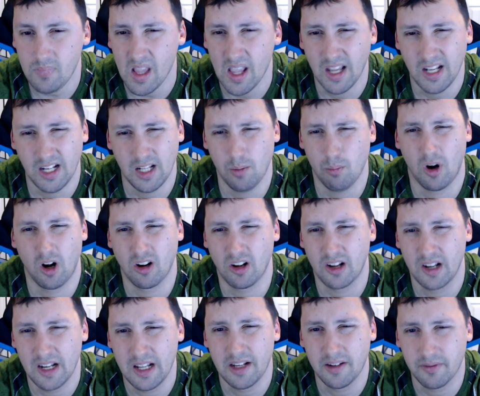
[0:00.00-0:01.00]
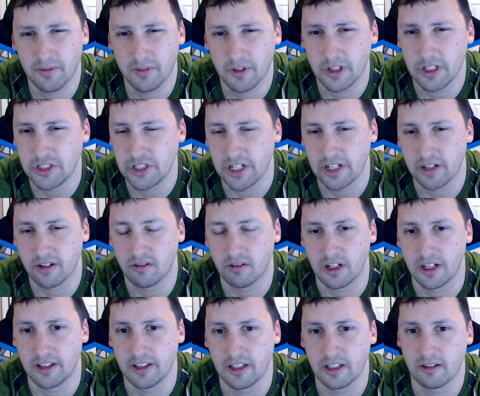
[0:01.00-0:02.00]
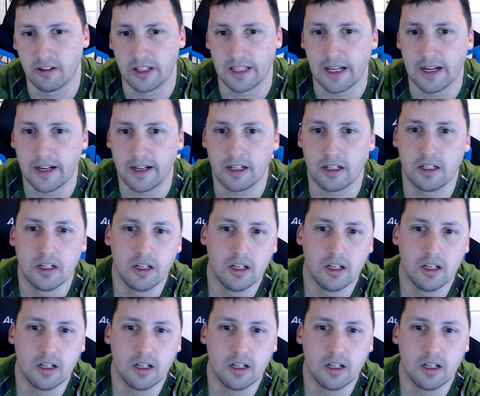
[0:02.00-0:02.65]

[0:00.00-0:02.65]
any marketing for the channel or anything like that.